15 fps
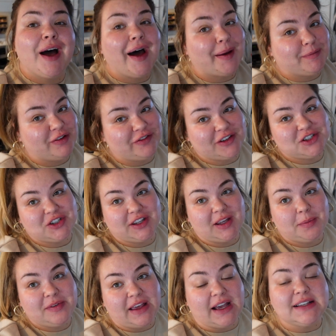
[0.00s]
I'm officially
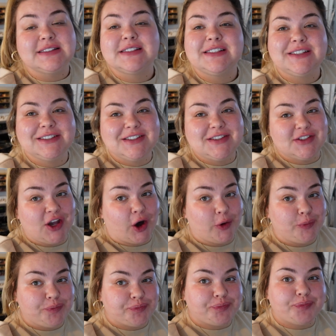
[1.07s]
obsessed. So
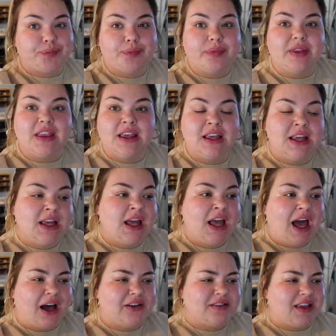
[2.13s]

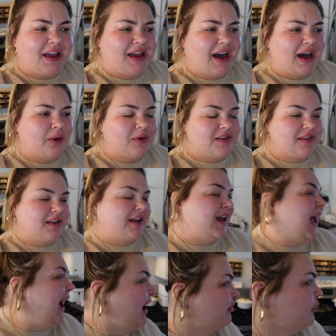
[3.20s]
I was like, I was like
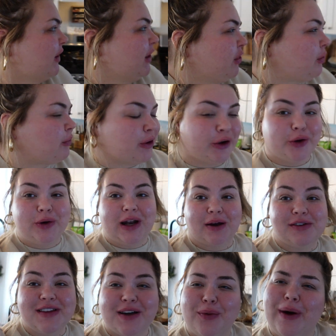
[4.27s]
halfway through and I
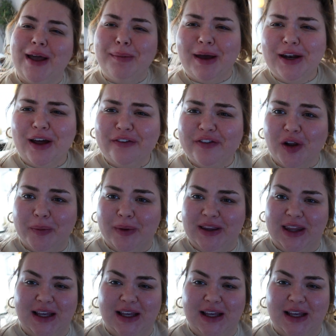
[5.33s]
was like, why am I not filming